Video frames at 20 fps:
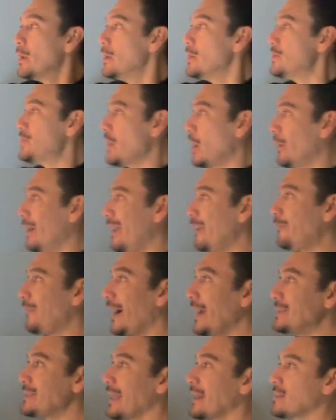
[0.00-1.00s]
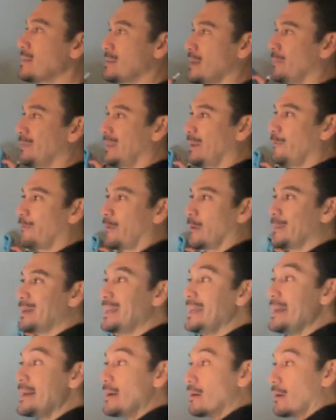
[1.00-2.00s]
So if I take something from
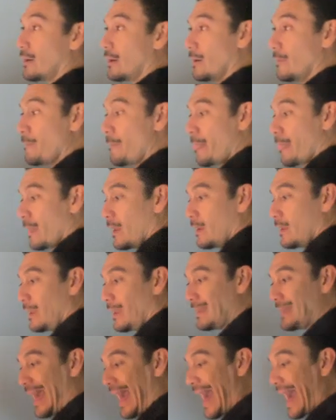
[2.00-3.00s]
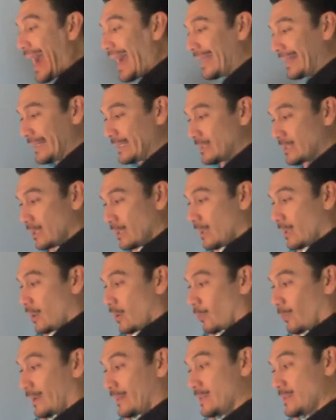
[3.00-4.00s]
here and add it
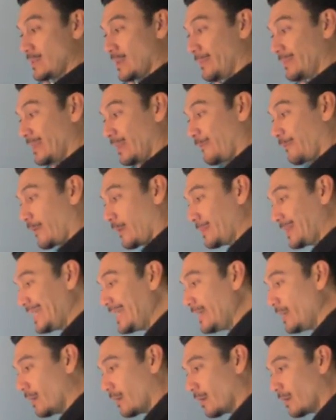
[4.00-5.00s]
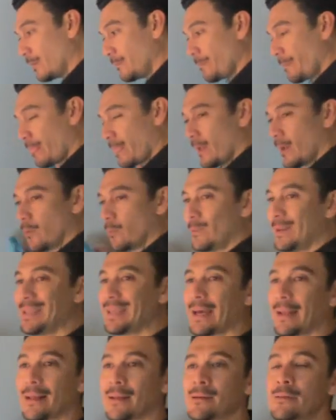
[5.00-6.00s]
with something from here, we
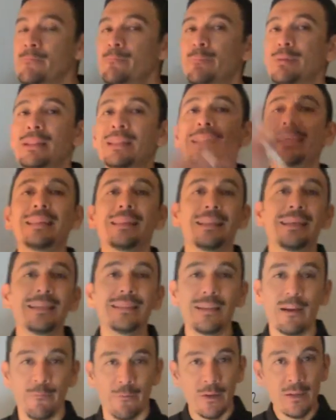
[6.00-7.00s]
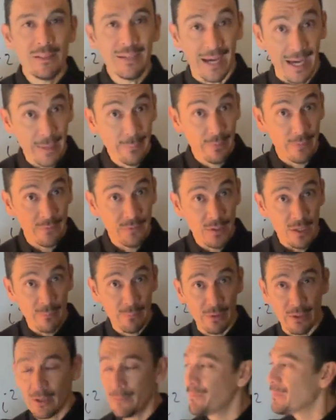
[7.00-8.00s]
get a completely different type of
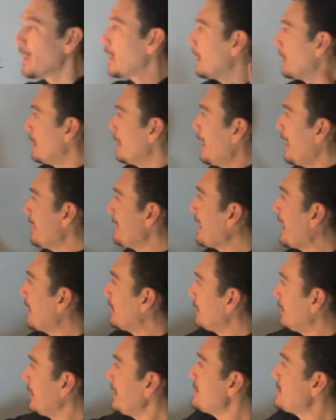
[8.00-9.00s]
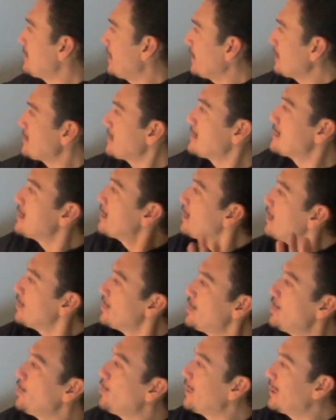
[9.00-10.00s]
number. And that leads us
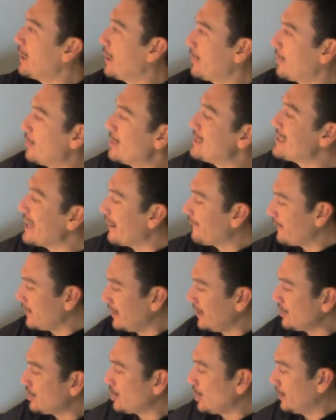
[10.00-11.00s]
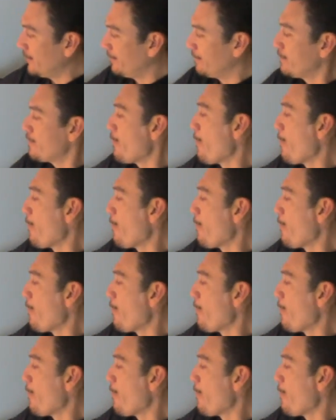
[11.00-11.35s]
to another definition.